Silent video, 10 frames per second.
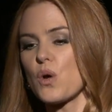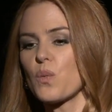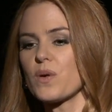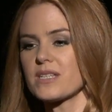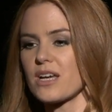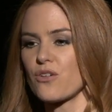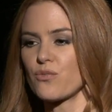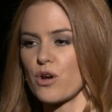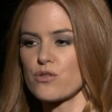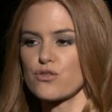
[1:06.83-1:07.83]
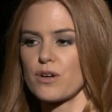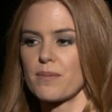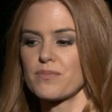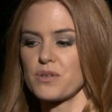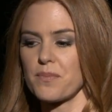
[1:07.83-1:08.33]
we take a road
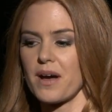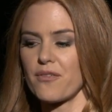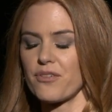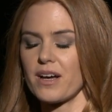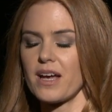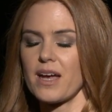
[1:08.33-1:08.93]
trip to Marfa,